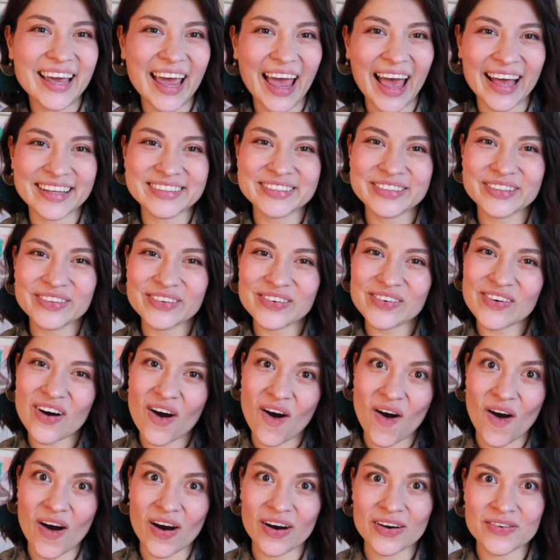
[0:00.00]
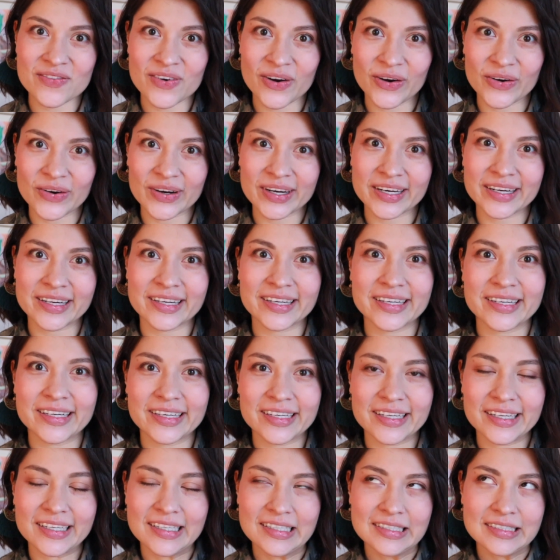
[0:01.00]
and who are
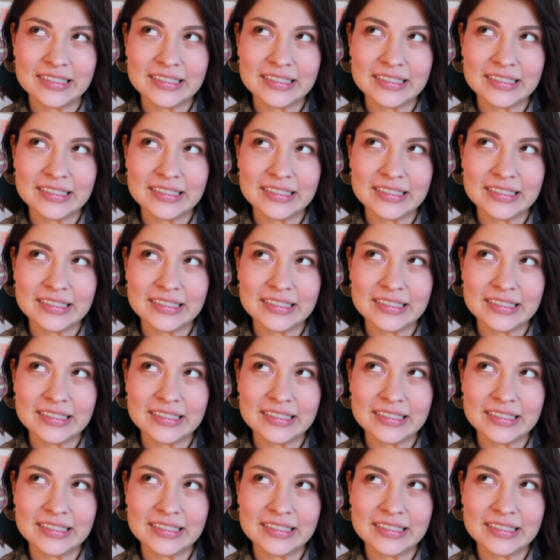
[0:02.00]
very